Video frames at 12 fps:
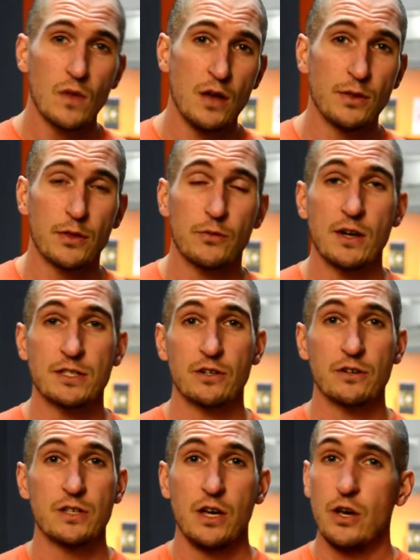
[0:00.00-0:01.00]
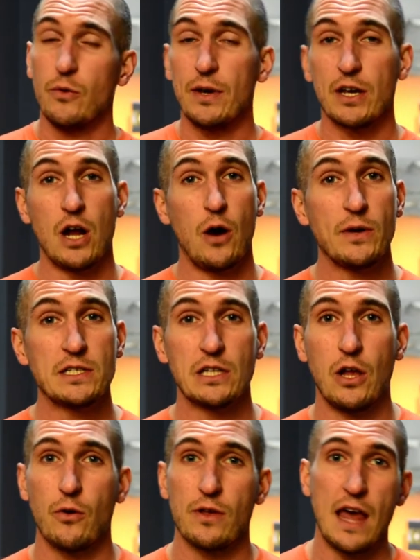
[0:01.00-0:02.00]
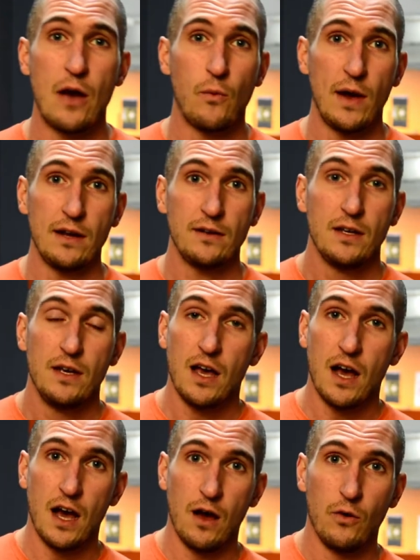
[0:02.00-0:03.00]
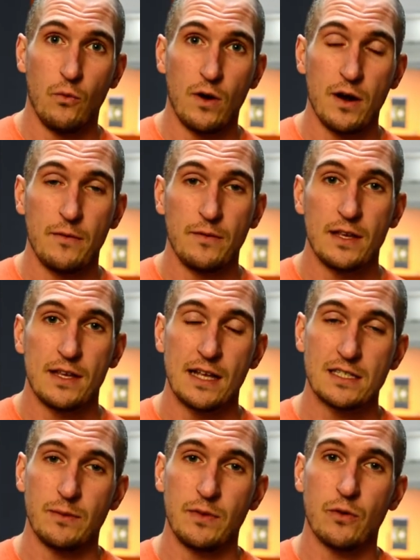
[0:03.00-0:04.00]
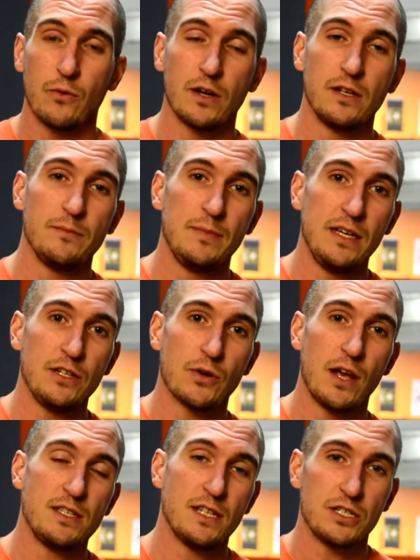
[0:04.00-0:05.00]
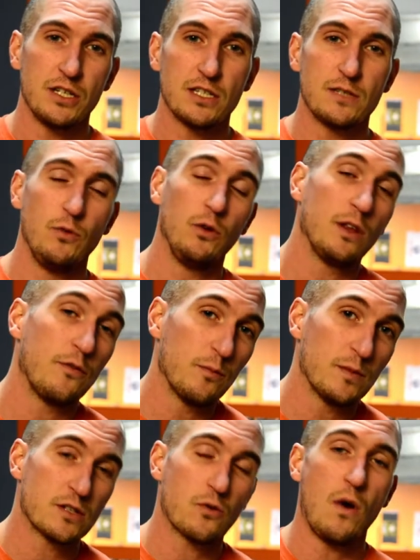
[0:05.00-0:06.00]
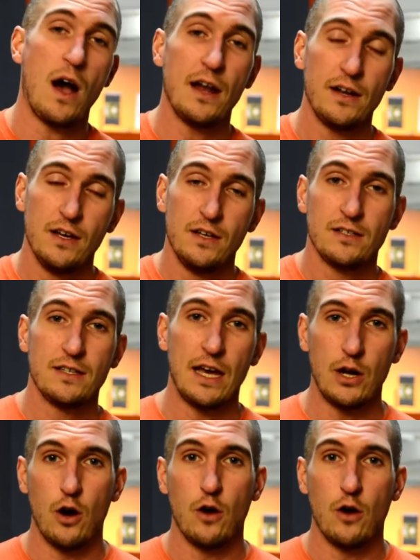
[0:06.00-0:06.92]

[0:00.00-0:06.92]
On the thrusters, we can always lower that weight. We wanna get something that we're gonna be transitioning smoothly from the squat to that